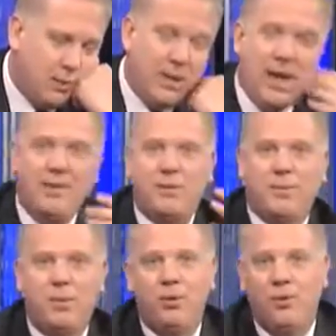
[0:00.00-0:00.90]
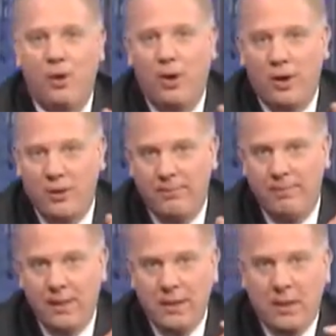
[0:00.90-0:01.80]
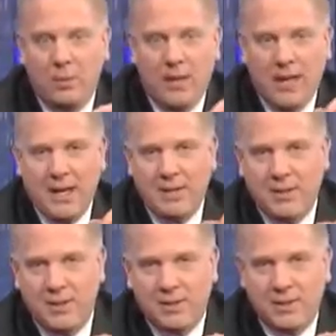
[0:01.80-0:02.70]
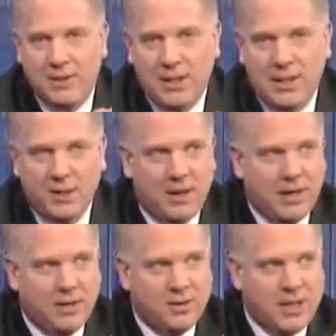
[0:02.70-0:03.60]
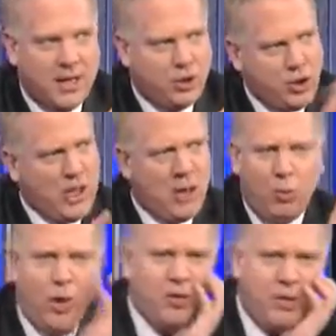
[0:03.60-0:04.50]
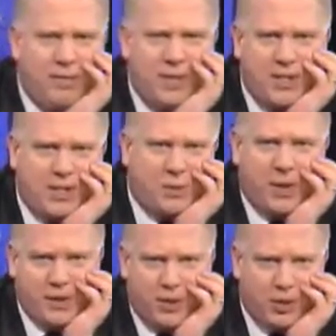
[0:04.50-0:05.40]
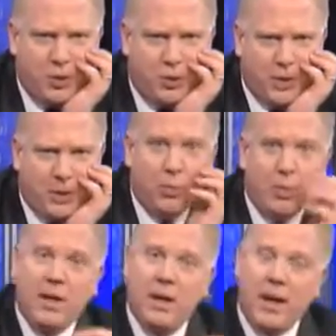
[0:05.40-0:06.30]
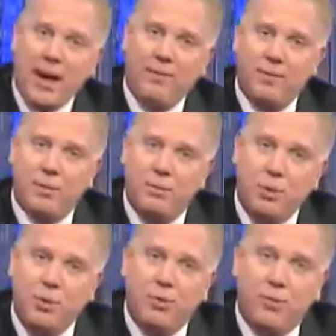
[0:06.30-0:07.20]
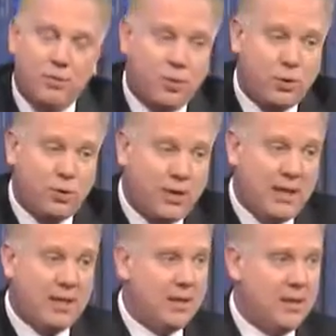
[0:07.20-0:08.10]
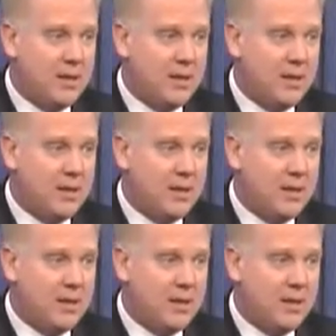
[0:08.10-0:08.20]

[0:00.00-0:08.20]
we have to move on. We can't still sit here and say, gee, I wonder if this is what they're doing. We have to move to the